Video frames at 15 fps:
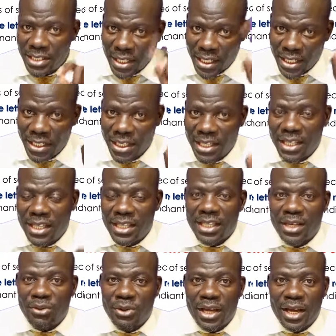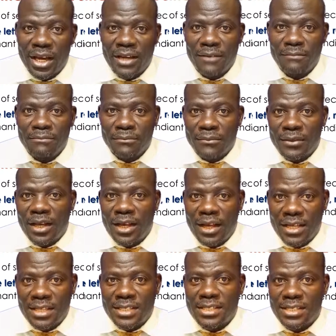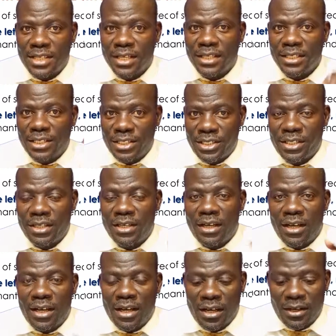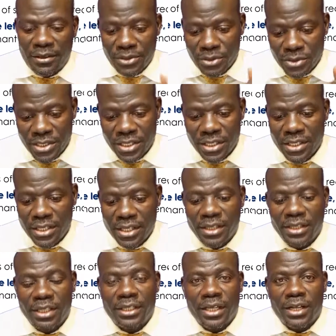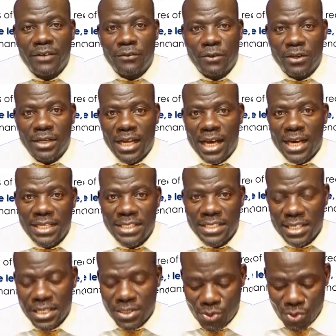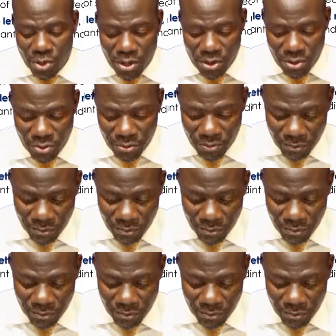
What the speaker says: then they were sent using the telephone lines as well.